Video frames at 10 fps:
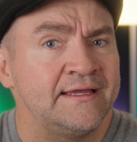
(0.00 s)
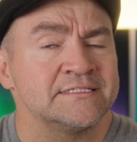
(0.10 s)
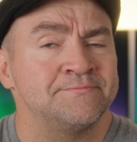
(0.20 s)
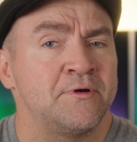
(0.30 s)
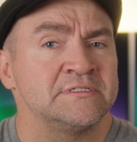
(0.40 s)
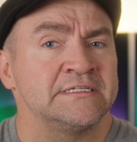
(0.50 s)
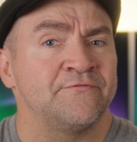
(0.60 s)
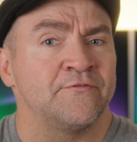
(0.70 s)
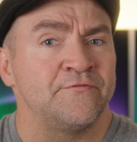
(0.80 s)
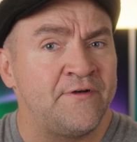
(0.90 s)
It's mostly
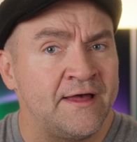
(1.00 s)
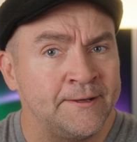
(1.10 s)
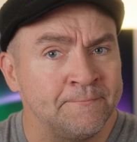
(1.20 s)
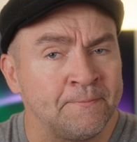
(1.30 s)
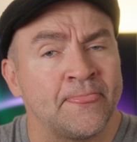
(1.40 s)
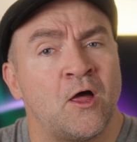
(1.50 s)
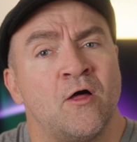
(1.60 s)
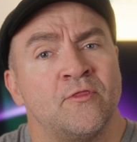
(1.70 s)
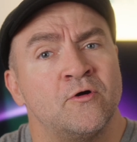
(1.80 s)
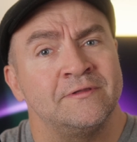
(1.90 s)
for fun,
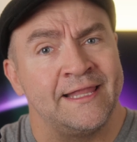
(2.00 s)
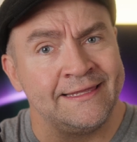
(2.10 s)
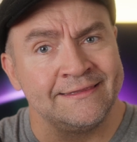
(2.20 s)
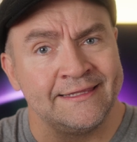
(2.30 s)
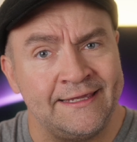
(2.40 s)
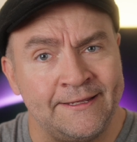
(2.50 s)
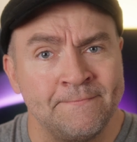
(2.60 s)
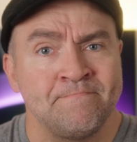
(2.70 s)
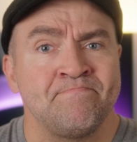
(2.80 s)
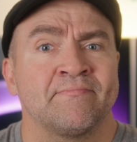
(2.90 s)
although
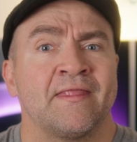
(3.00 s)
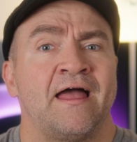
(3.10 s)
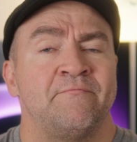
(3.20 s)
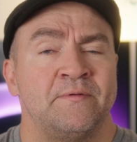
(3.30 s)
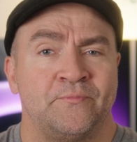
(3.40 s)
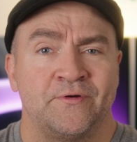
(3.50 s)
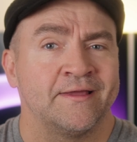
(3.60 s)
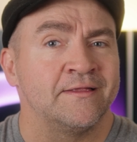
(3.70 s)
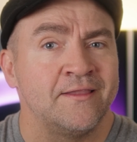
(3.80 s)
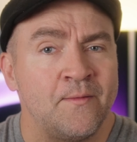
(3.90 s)
lately I've been
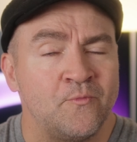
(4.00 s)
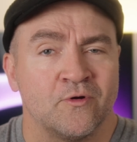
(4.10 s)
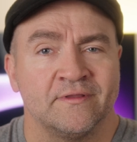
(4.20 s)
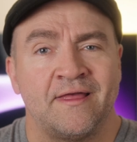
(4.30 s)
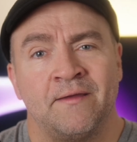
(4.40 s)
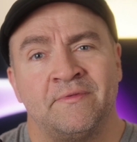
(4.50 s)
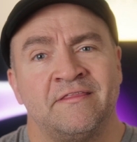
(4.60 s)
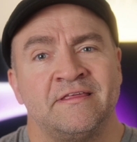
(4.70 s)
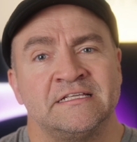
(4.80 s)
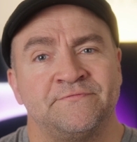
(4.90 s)
putting a lot more time into
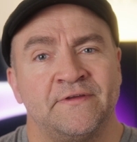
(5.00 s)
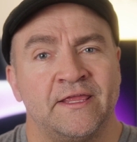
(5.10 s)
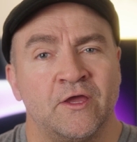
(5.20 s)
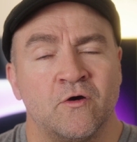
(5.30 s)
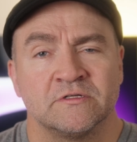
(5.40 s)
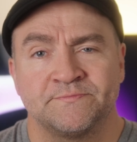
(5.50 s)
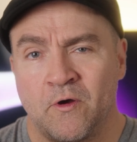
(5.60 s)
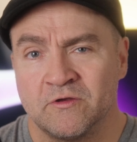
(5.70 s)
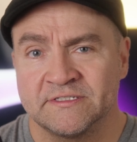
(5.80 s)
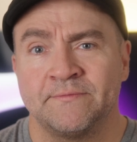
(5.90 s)
these videos,
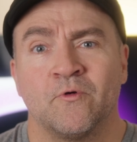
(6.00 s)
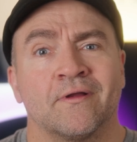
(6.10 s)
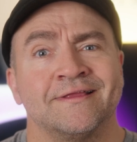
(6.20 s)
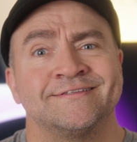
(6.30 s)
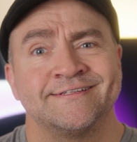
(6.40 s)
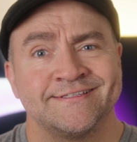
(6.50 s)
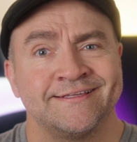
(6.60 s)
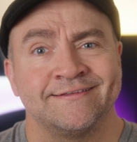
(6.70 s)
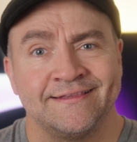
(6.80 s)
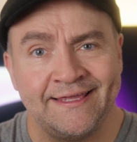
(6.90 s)
posting more
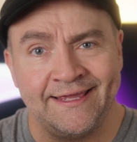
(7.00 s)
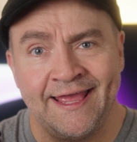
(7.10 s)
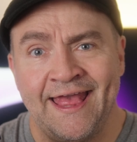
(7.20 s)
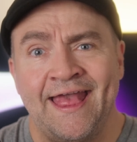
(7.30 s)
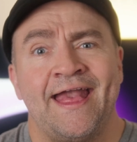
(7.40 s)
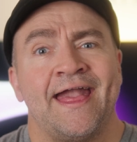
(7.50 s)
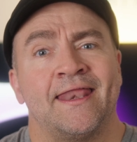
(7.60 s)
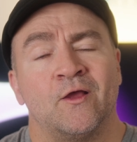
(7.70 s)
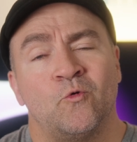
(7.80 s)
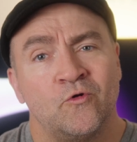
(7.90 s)
consistently,
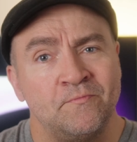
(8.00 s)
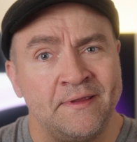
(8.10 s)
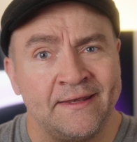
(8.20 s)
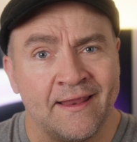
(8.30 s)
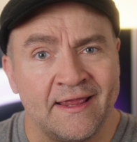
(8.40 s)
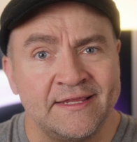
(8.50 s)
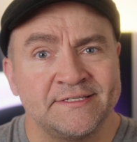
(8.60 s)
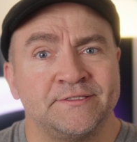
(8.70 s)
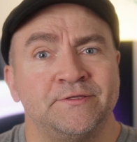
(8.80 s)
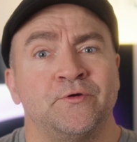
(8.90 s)
and it would be
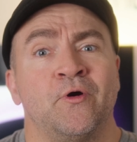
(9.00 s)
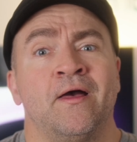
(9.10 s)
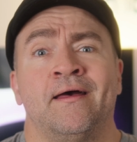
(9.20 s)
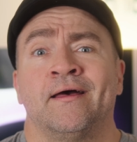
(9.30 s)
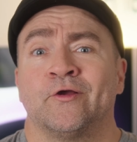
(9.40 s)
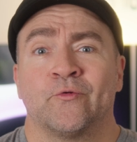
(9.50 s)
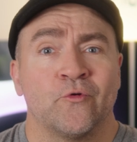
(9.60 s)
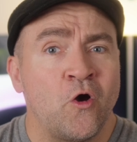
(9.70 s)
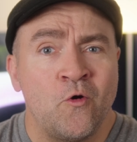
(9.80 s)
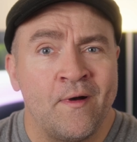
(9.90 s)
nice to
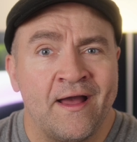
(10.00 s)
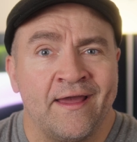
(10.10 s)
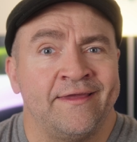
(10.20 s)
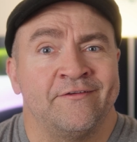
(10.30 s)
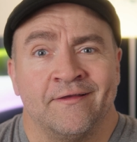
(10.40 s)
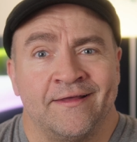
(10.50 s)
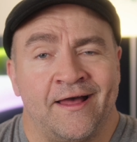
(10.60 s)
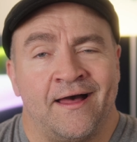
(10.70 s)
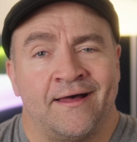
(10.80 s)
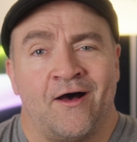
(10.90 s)
grow my
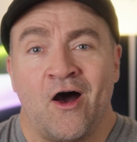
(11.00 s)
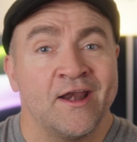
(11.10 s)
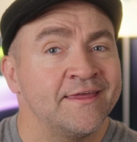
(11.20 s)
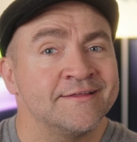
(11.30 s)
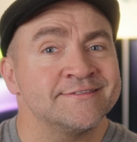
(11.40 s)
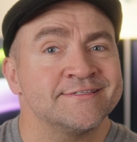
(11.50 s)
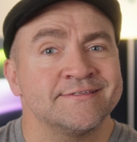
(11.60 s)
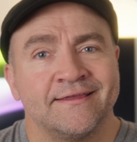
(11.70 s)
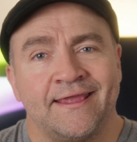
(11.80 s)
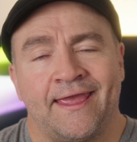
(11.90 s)

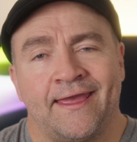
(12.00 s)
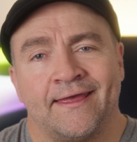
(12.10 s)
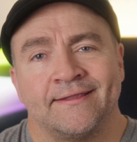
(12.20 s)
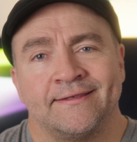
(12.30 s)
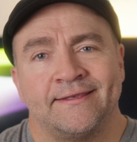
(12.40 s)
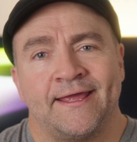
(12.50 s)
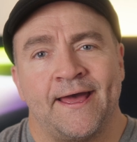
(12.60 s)
audience and